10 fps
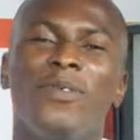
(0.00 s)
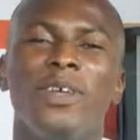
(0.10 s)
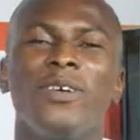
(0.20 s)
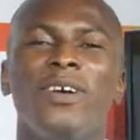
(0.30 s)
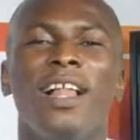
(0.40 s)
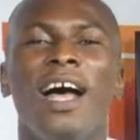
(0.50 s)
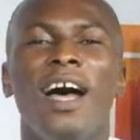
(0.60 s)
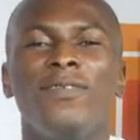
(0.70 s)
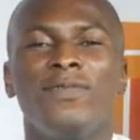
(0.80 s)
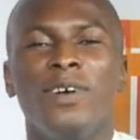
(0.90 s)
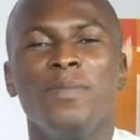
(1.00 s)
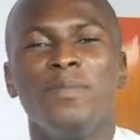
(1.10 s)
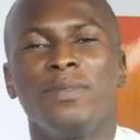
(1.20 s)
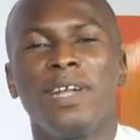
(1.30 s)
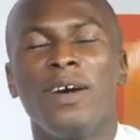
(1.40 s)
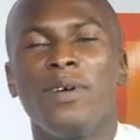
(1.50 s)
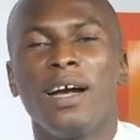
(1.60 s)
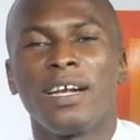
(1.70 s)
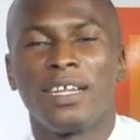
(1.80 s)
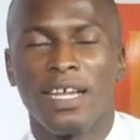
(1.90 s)
We all heard from
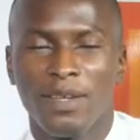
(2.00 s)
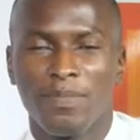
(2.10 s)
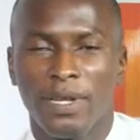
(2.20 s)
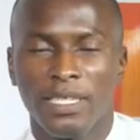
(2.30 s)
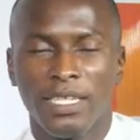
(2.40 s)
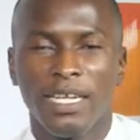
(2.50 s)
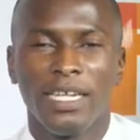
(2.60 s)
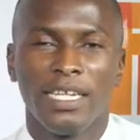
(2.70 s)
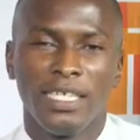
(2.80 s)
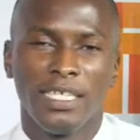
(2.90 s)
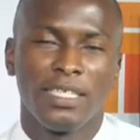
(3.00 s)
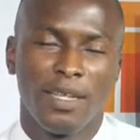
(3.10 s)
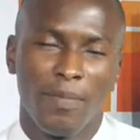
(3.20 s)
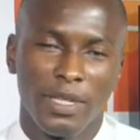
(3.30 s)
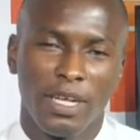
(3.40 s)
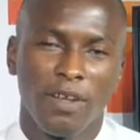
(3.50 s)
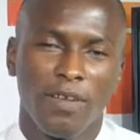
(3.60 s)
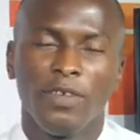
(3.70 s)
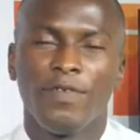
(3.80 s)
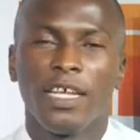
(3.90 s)
our great president, that is the president of
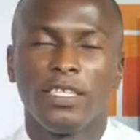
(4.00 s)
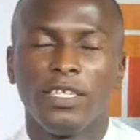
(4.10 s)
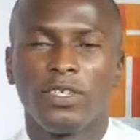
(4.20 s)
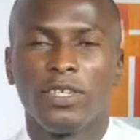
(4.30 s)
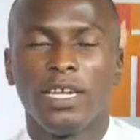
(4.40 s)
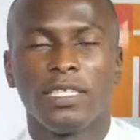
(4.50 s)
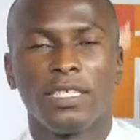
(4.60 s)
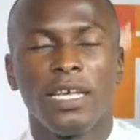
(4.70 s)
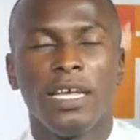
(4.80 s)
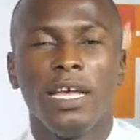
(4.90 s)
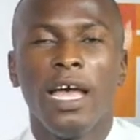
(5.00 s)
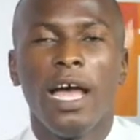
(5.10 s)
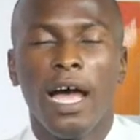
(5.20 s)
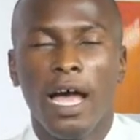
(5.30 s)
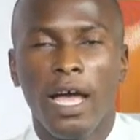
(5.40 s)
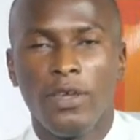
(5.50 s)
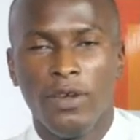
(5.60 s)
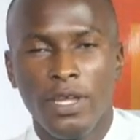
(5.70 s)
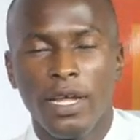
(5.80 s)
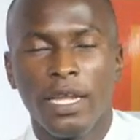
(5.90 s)
the University Students
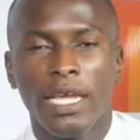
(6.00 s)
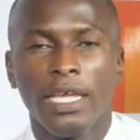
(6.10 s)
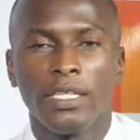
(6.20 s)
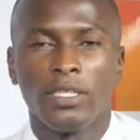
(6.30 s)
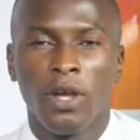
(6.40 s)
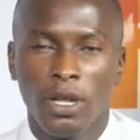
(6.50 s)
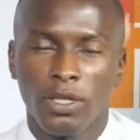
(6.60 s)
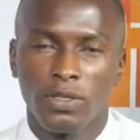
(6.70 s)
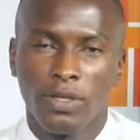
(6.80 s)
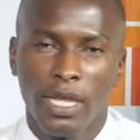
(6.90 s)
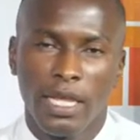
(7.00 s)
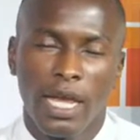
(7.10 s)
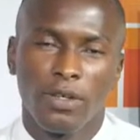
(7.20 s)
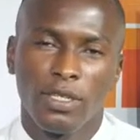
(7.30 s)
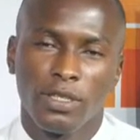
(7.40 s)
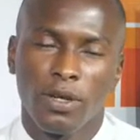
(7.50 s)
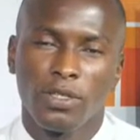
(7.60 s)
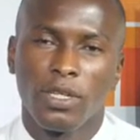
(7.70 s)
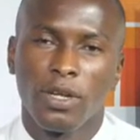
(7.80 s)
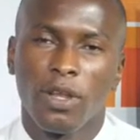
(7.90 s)
Union. He is joining us today here to
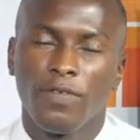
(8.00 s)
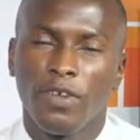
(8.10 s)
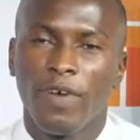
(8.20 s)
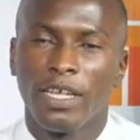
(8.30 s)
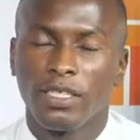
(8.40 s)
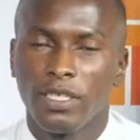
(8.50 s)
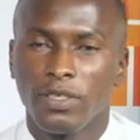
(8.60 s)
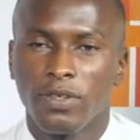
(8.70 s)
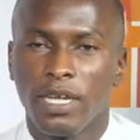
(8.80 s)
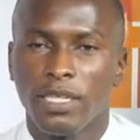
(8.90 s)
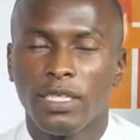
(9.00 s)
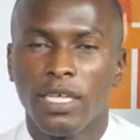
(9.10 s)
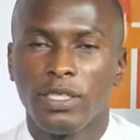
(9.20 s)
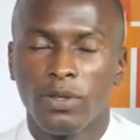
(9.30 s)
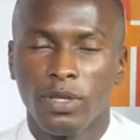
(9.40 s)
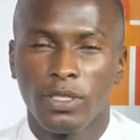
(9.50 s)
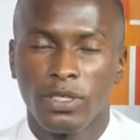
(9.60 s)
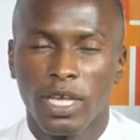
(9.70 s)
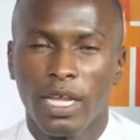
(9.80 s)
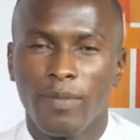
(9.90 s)
discuss on the role of university students in ensuring
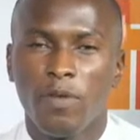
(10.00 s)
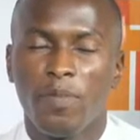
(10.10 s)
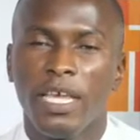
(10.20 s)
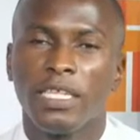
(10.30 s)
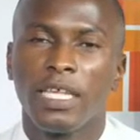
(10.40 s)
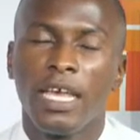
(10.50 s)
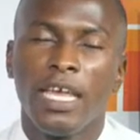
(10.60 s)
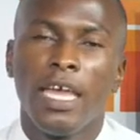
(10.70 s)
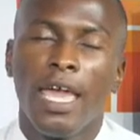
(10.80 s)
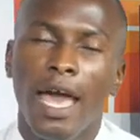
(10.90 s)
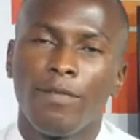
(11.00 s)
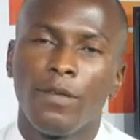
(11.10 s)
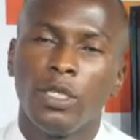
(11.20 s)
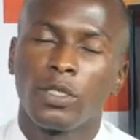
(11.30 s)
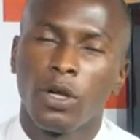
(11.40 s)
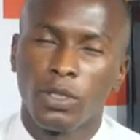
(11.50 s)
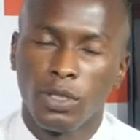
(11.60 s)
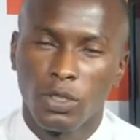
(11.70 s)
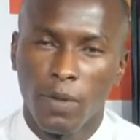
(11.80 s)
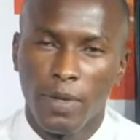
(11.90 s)
sustainable peace. He have discussed
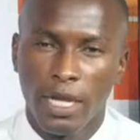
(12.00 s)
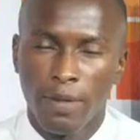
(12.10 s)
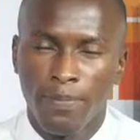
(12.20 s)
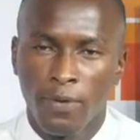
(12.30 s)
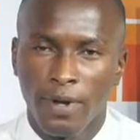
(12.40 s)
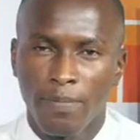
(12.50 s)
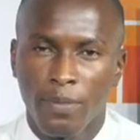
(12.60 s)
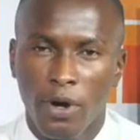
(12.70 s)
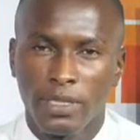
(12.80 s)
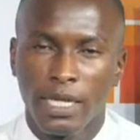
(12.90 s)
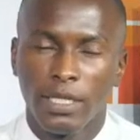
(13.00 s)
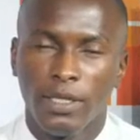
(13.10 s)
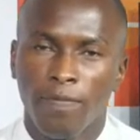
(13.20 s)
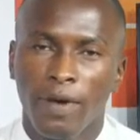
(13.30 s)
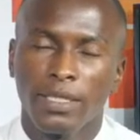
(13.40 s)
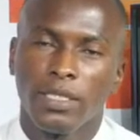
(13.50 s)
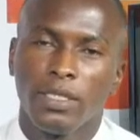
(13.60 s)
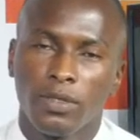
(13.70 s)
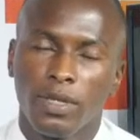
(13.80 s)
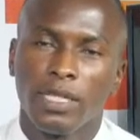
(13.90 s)
on so many important points that the
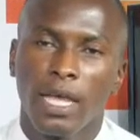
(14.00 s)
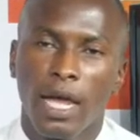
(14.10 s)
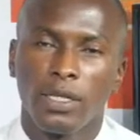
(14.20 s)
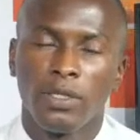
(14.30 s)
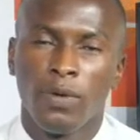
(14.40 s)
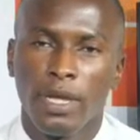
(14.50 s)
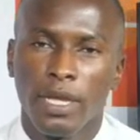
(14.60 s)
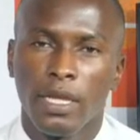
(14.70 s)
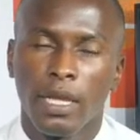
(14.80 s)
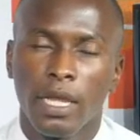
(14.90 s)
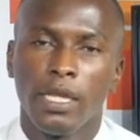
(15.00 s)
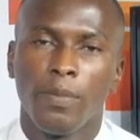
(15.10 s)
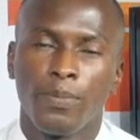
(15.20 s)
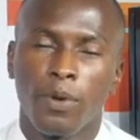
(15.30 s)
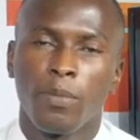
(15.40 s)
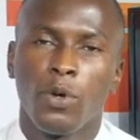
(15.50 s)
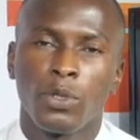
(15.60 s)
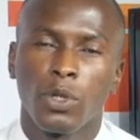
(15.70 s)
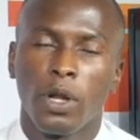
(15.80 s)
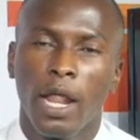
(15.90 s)
university students are doing in the
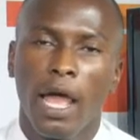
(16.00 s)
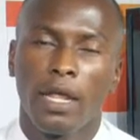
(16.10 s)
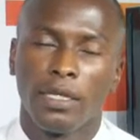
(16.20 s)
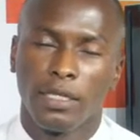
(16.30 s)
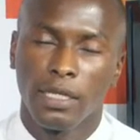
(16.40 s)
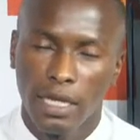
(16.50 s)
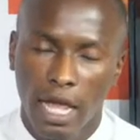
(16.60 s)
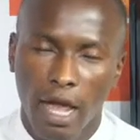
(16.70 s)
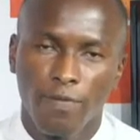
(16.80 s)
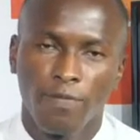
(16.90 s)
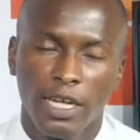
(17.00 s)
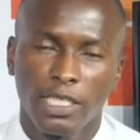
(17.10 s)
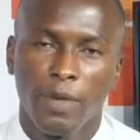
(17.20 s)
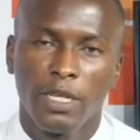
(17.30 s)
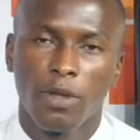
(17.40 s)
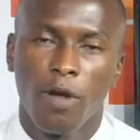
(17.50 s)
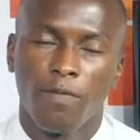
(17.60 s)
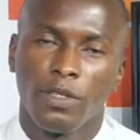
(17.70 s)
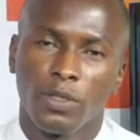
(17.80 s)
promotion and in the advancement of the